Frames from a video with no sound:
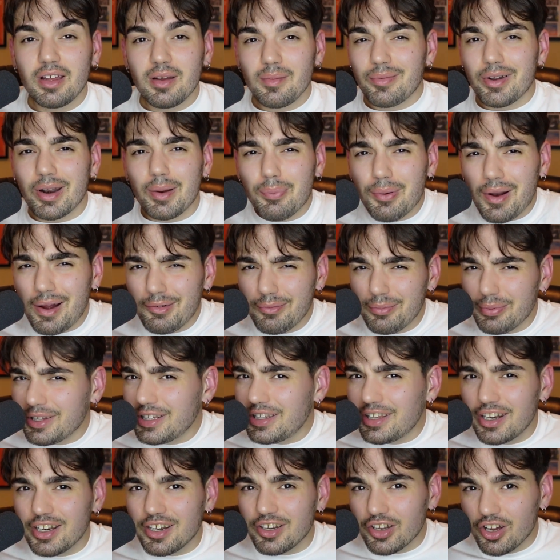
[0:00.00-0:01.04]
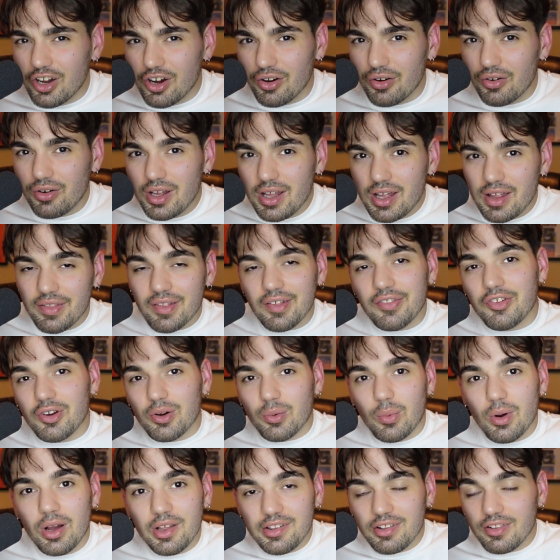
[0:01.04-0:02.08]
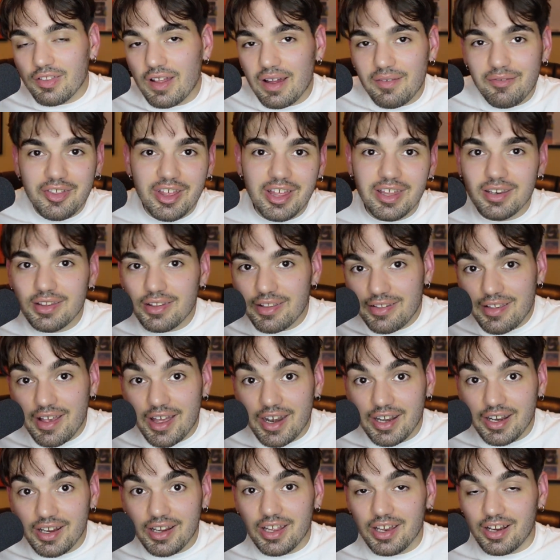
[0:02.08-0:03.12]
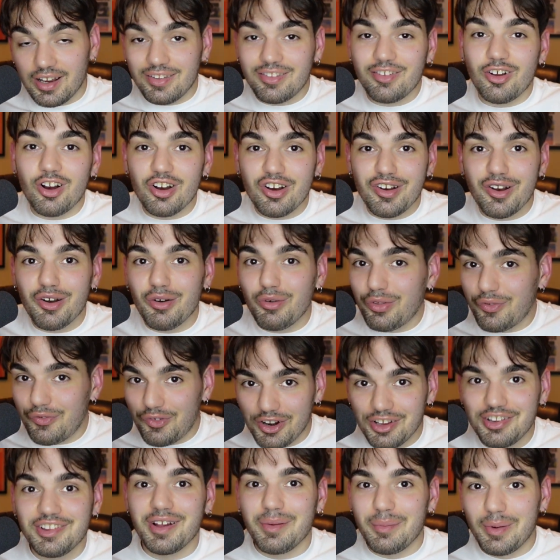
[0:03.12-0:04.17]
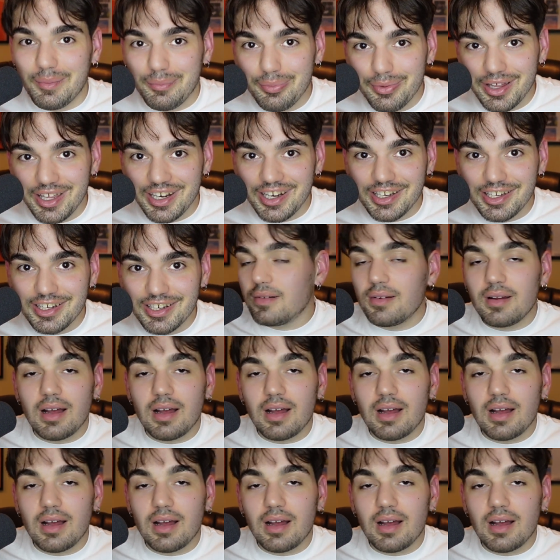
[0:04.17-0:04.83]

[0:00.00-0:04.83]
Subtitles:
but I probably didn't know that there was a left-handed setting in Guitar Hero the first time I played it.